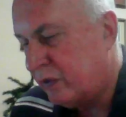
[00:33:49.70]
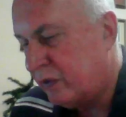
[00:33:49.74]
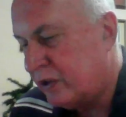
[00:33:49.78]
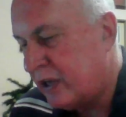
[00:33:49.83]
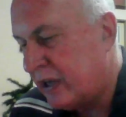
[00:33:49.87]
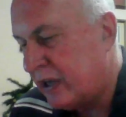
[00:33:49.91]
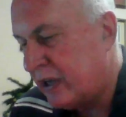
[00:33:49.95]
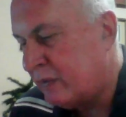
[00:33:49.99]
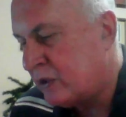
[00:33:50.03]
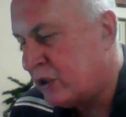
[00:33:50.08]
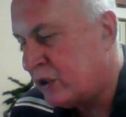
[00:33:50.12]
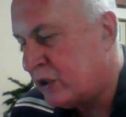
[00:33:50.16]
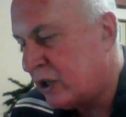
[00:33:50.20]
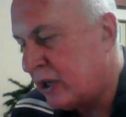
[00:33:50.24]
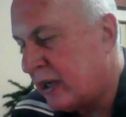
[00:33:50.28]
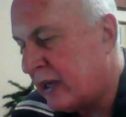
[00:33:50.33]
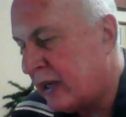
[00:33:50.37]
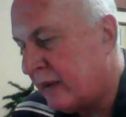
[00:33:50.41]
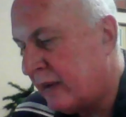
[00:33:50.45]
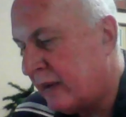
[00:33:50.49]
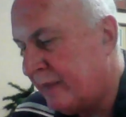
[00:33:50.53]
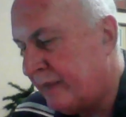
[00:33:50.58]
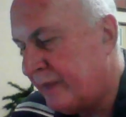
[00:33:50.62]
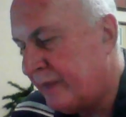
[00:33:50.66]
full-time
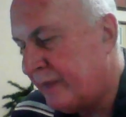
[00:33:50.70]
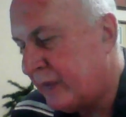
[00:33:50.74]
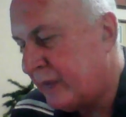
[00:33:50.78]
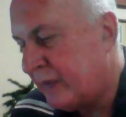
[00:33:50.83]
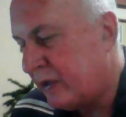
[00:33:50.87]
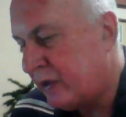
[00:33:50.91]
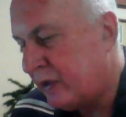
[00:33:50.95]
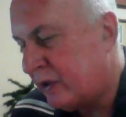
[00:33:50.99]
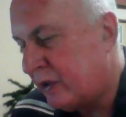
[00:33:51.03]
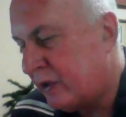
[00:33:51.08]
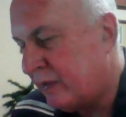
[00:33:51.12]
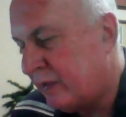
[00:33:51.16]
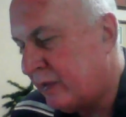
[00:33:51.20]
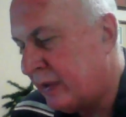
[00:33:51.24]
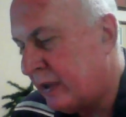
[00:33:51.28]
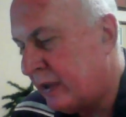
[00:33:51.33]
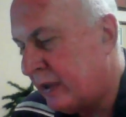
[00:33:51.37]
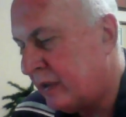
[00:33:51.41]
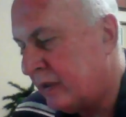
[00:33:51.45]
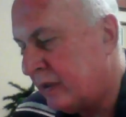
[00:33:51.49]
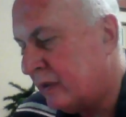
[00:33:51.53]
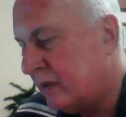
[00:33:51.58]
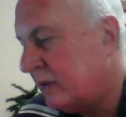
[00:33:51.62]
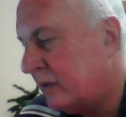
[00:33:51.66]
job. Could have
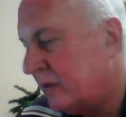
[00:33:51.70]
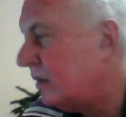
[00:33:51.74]
been.